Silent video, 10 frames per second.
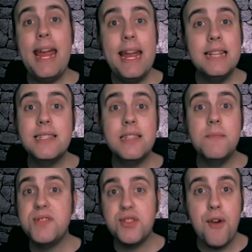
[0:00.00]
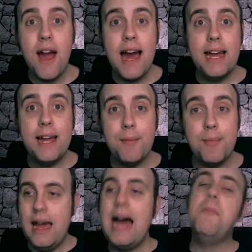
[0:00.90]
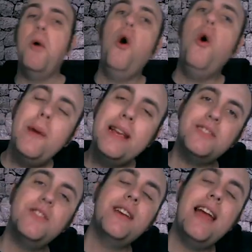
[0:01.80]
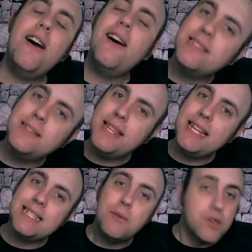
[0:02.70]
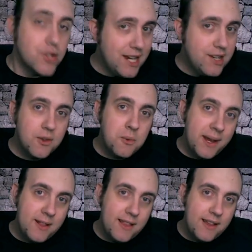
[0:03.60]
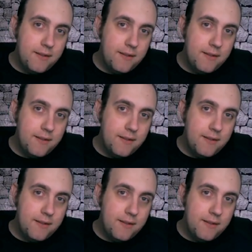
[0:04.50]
And subscribe. I'm always looking at awesome things that will change the way you live.